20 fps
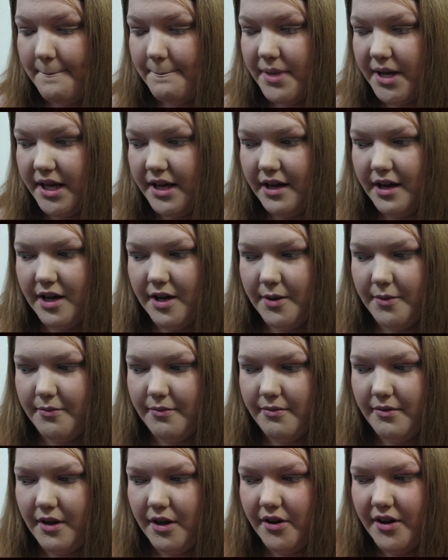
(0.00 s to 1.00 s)
But
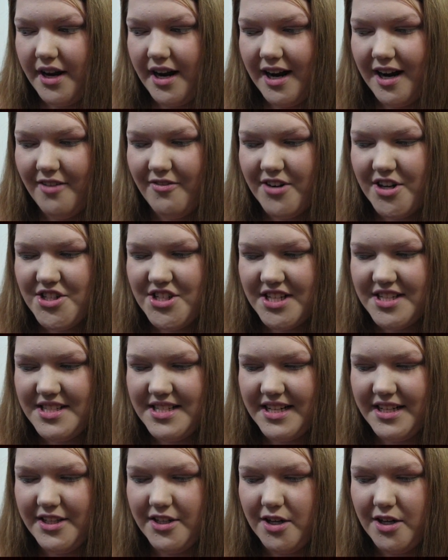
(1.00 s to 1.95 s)
on average, I'd say